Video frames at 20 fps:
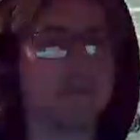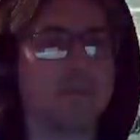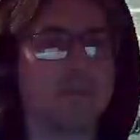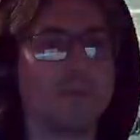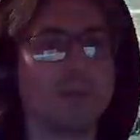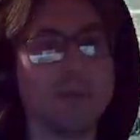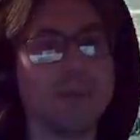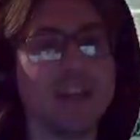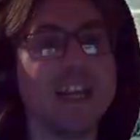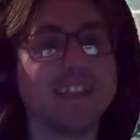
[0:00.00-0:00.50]

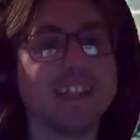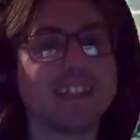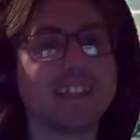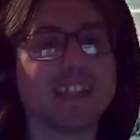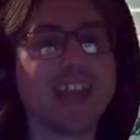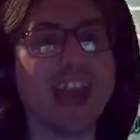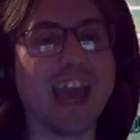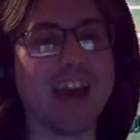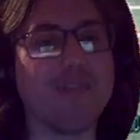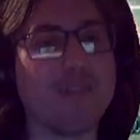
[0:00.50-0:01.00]
But we need to
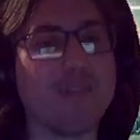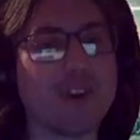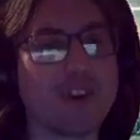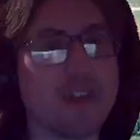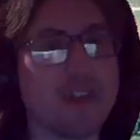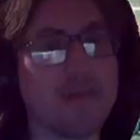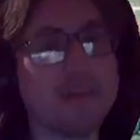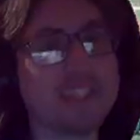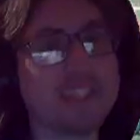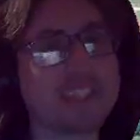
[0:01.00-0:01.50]
get one of
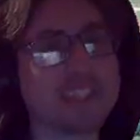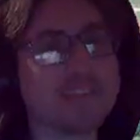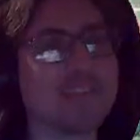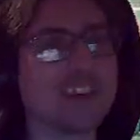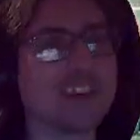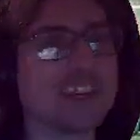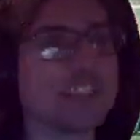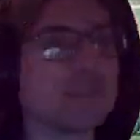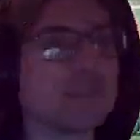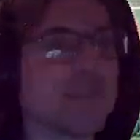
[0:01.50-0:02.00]
them as
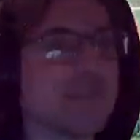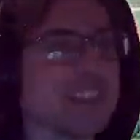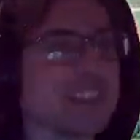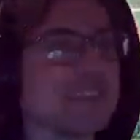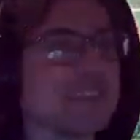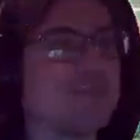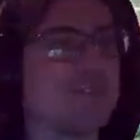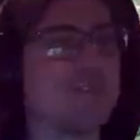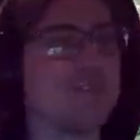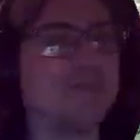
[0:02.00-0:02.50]
quick as
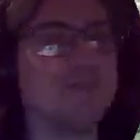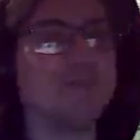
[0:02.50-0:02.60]
possible